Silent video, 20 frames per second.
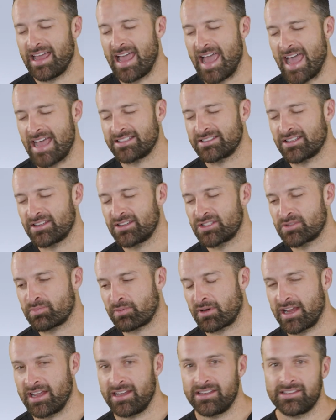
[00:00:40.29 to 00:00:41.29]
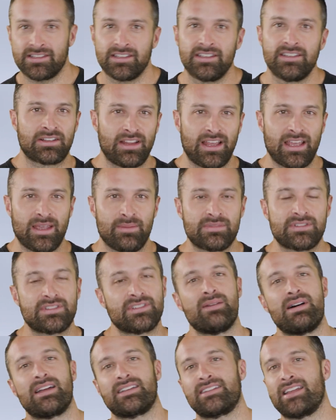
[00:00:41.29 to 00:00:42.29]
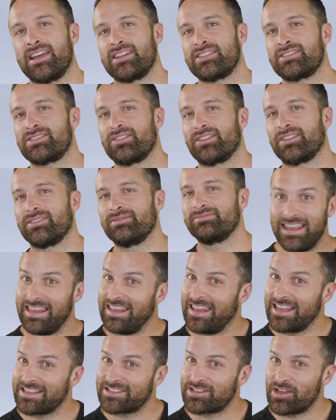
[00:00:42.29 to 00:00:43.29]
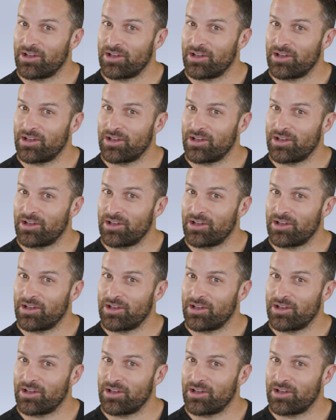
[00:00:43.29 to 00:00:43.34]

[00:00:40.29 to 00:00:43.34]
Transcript: S. sprays claims about diet soda. Let's